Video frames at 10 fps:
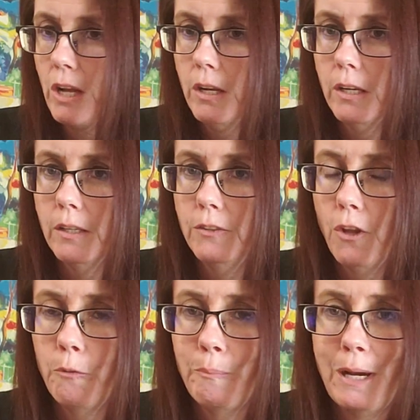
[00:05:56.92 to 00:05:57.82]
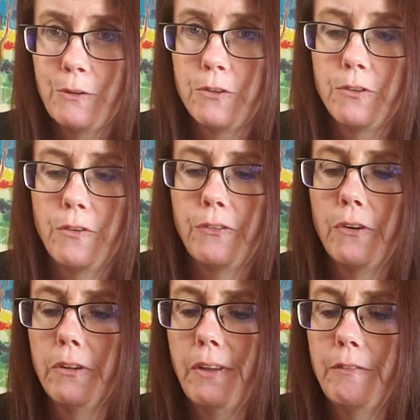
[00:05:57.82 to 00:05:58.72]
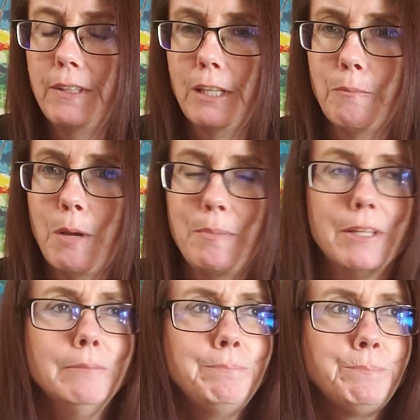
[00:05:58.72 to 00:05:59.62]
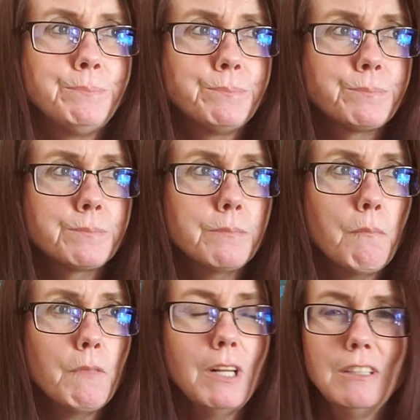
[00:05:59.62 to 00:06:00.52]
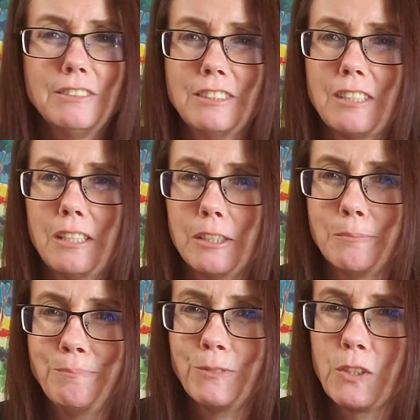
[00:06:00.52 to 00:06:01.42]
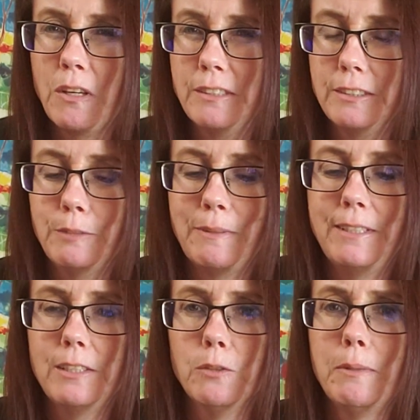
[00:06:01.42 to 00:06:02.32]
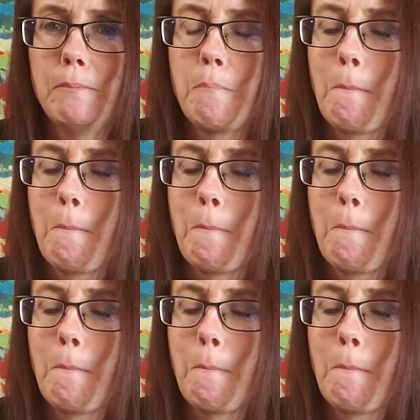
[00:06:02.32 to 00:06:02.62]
non-powdered erythritol. I think that might be it, because it's kind of crunches in my teeth a little bit.